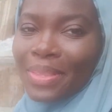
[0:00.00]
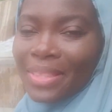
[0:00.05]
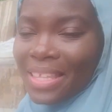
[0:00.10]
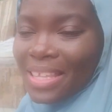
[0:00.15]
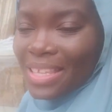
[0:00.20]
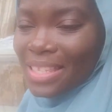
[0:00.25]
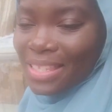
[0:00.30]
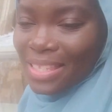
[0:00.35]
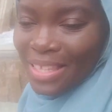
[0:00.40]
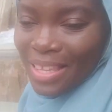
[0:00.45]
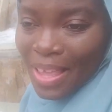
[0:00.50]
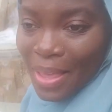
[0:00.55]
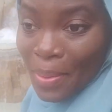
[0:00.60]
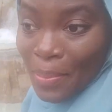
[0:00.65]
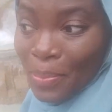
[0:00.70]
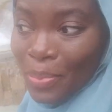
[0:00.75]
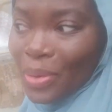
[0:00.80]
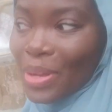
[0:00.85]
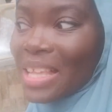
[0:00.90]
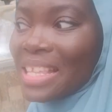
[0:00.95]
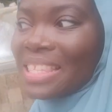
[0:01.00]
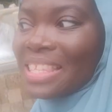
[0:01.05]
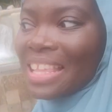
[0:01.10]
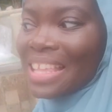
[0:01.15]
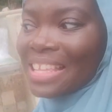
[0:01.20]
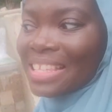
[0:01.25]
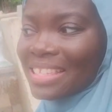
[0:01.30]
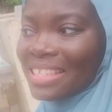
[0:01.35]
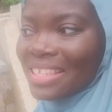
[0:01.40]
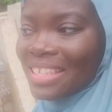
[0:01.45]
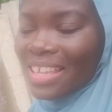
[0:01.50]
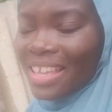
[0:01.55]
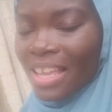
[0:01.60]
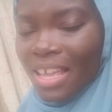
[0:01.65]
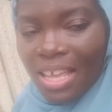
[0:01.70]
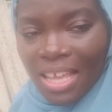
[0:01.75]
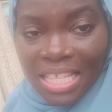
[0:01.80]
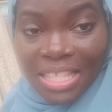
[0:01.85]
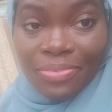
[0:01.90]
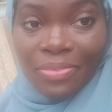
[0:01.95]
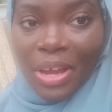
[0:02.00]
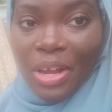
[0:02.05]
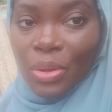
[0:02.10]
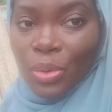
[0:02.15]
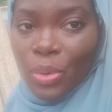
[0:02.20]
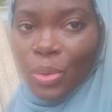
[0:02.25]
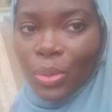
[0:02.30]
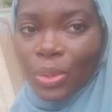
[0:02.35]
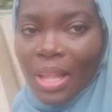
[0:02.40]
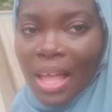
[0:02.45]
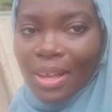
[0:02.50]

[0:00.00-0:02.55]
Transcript: this breeze. It's very cool